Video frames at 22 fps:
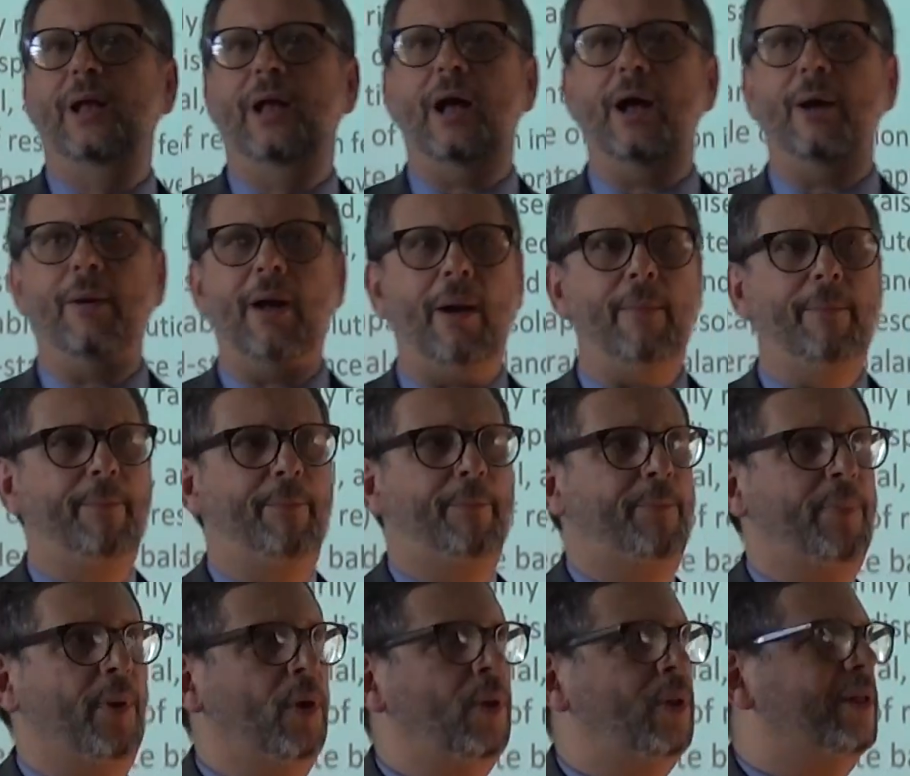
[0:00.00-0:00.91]
a
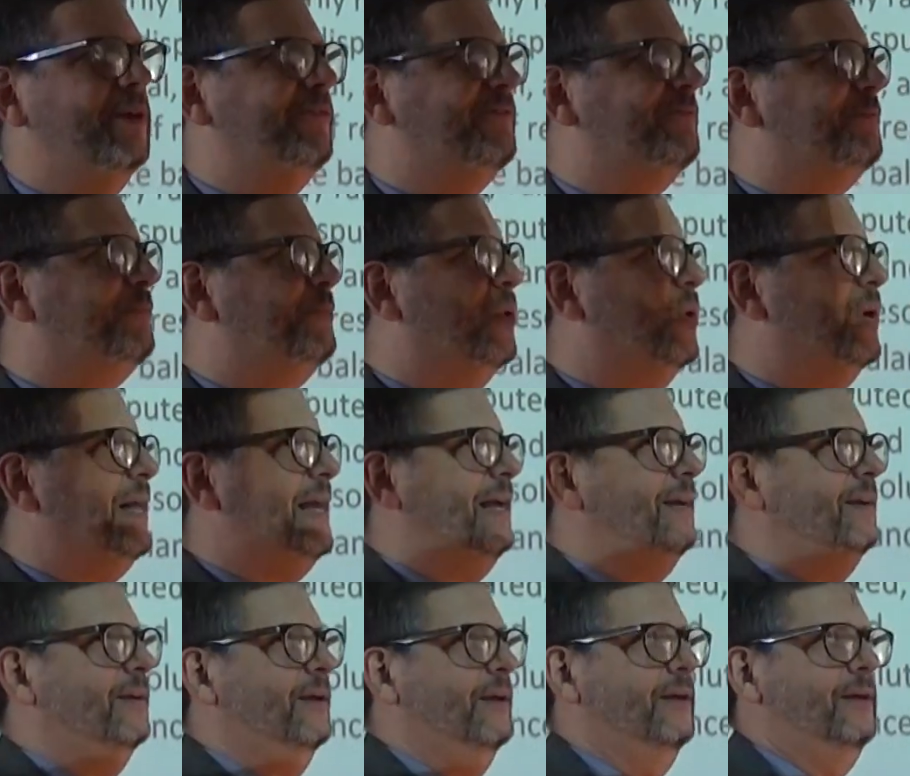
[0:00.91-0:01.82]
bowl of
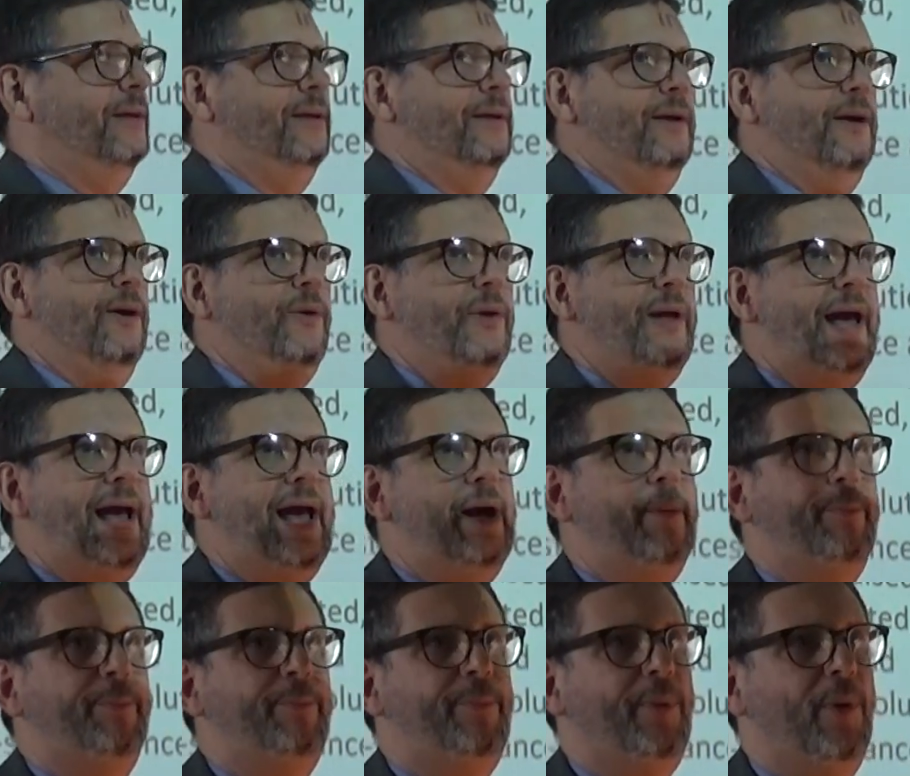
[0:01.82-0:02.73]
pudding. Okay?
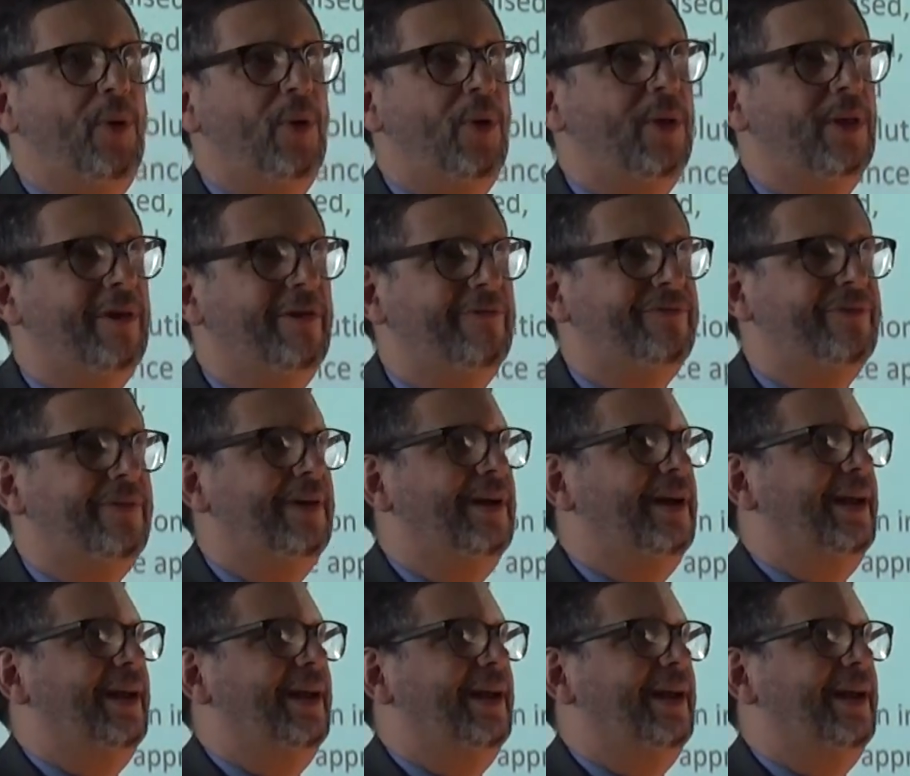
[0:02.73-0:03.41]
A bowl of